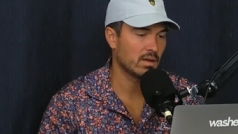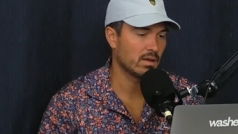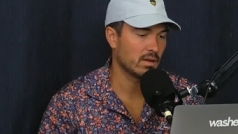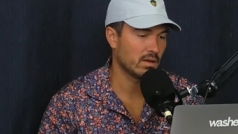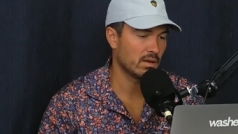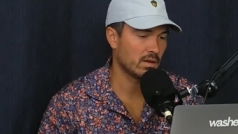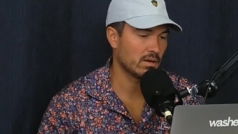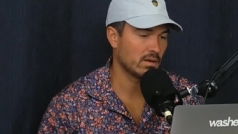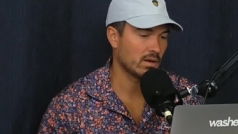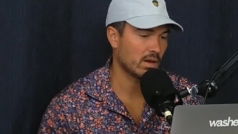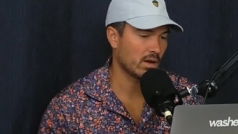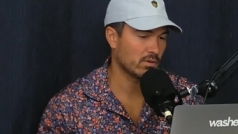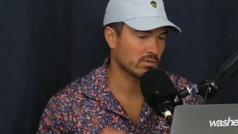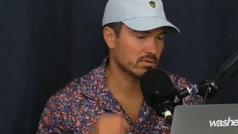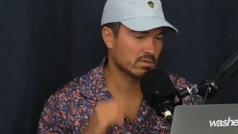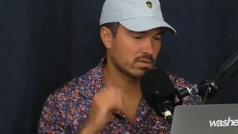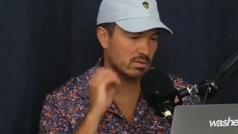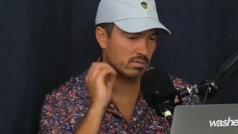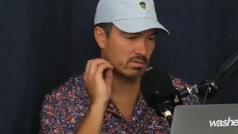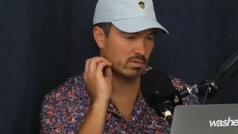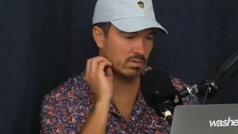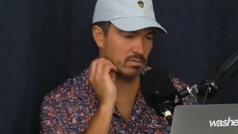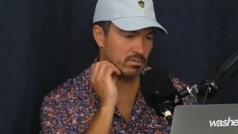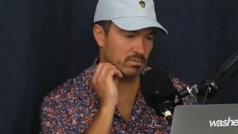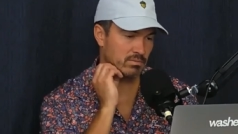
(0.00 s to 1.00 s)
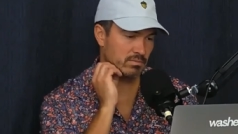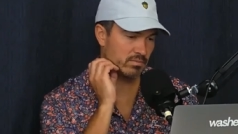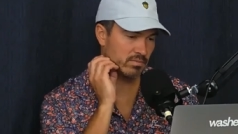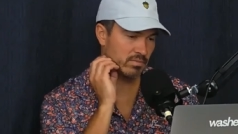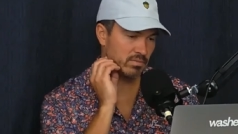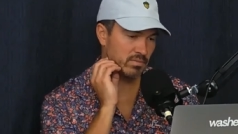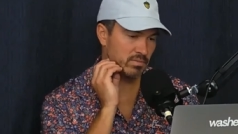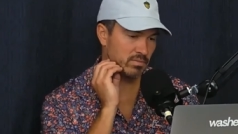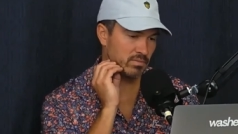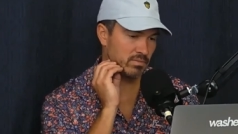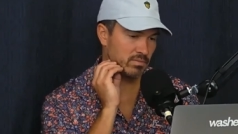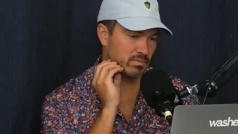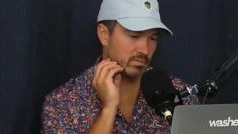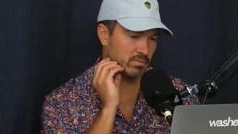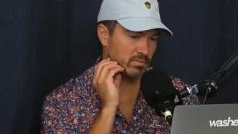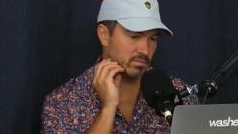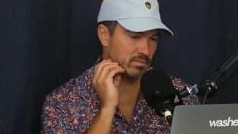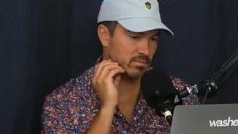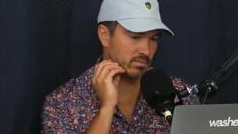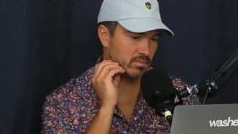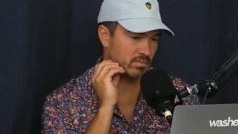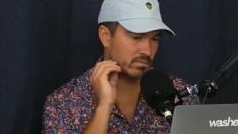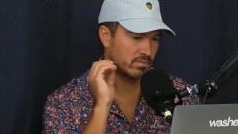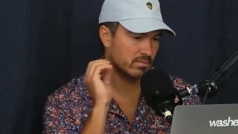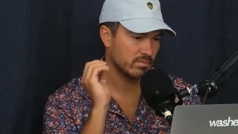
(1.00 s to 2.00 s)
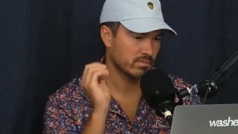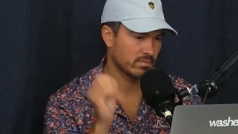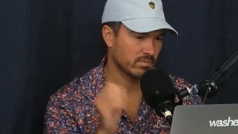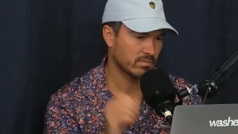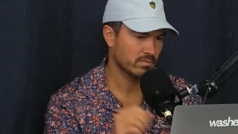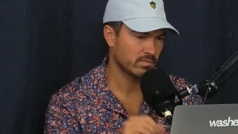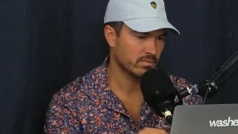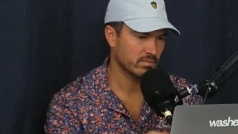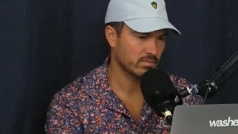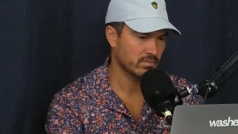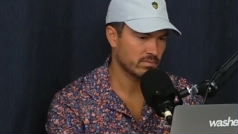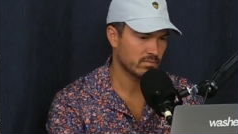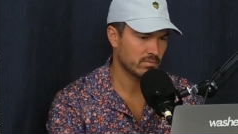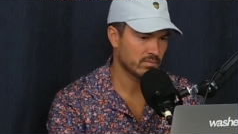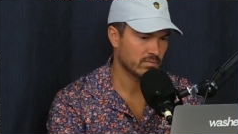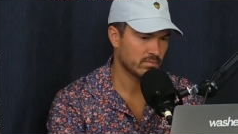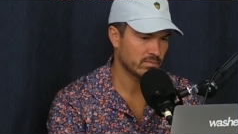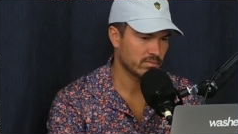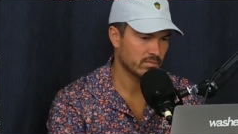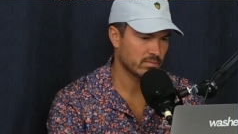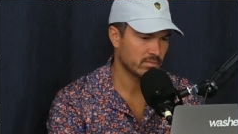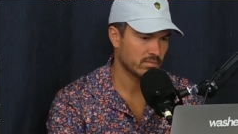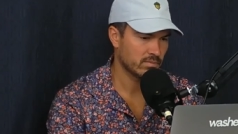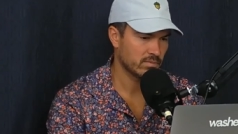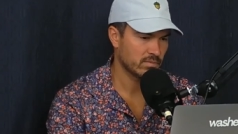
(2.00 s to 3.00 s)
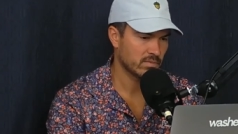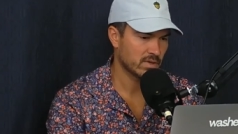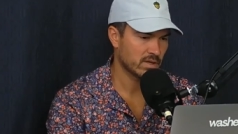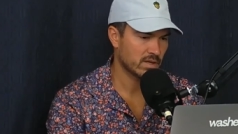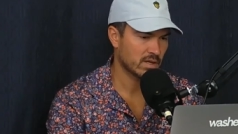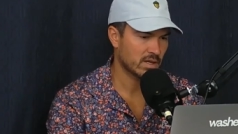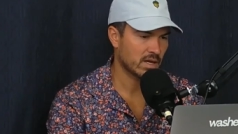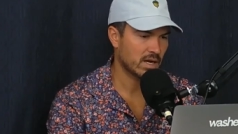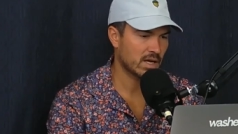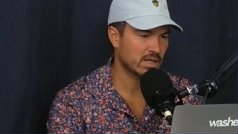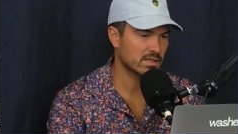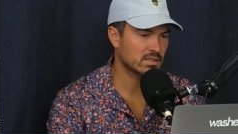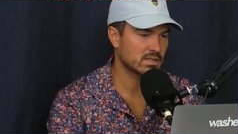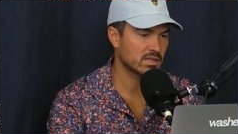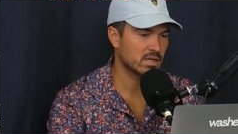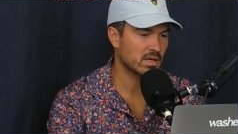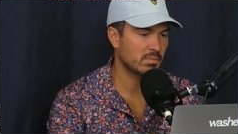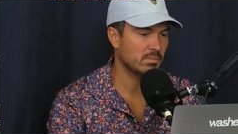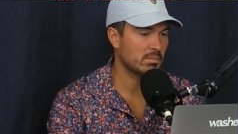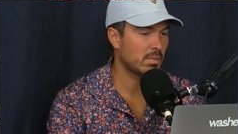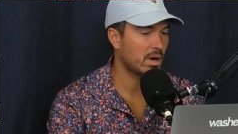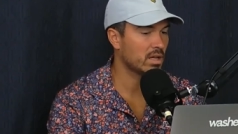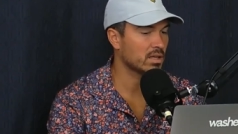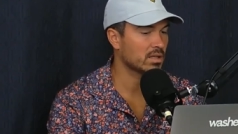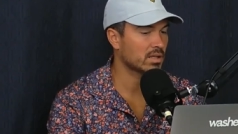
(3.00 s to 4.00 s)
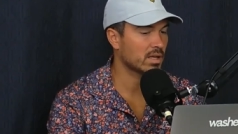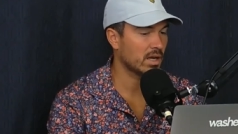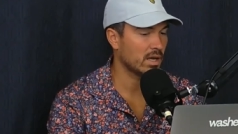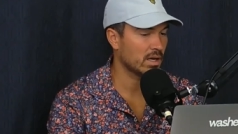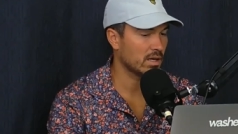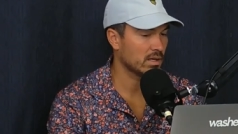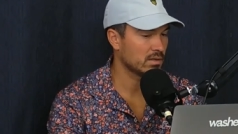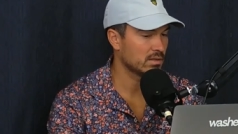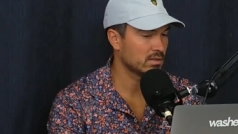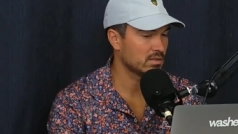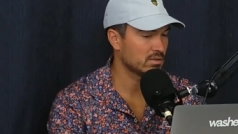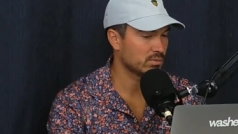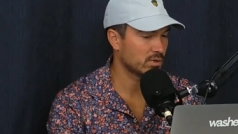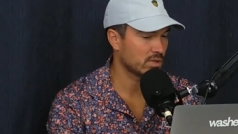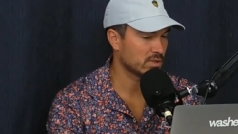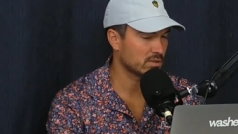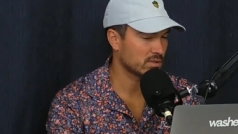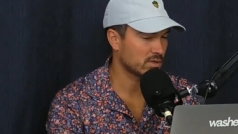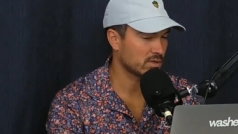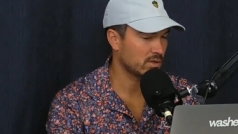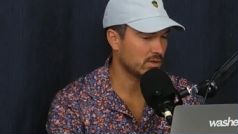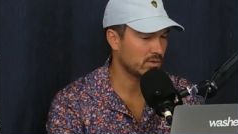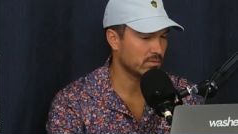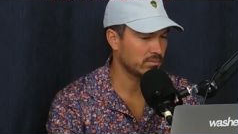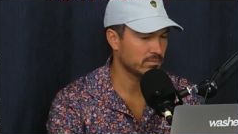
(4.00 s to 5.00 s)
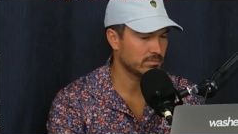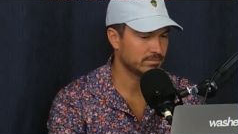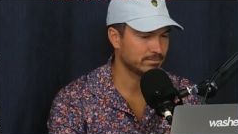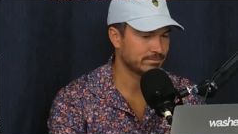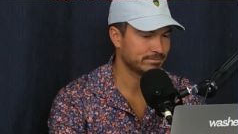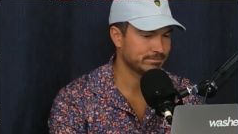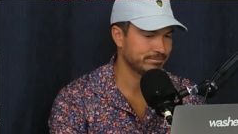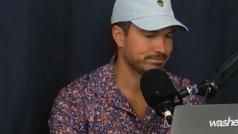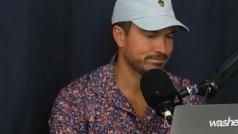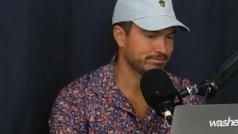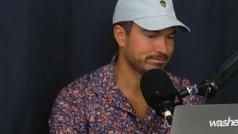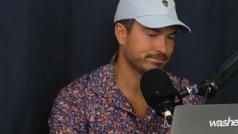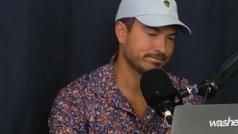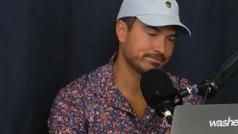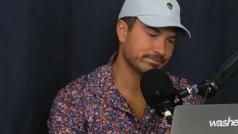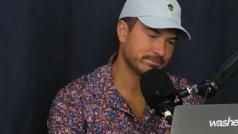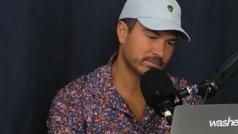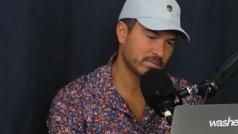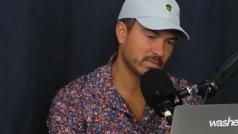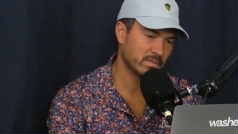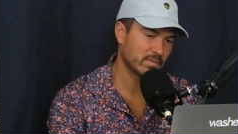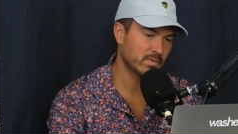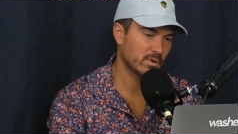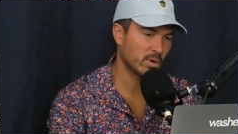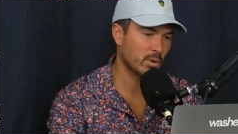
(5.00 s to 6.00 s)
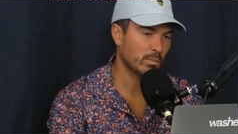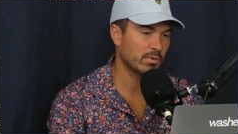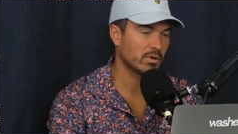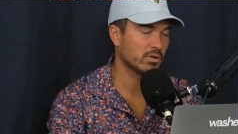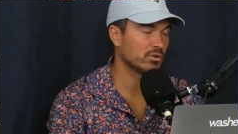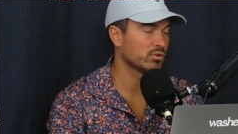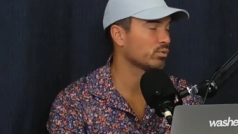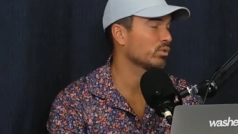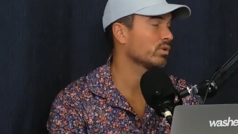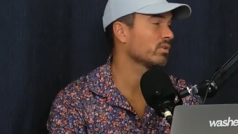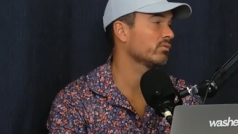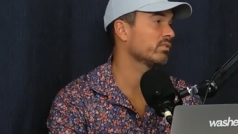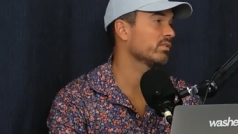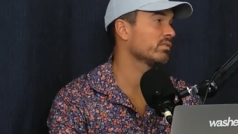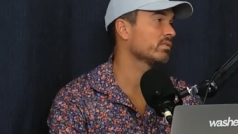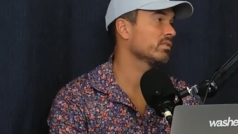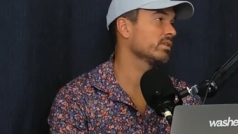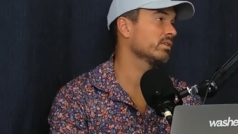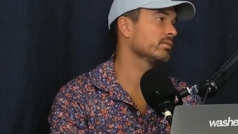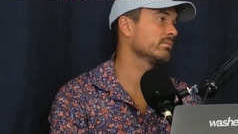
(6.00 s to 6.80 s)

Instagram influencers just taking ass shots by the pool. Casa Malca is what it's called. Opened in twenty fifteen.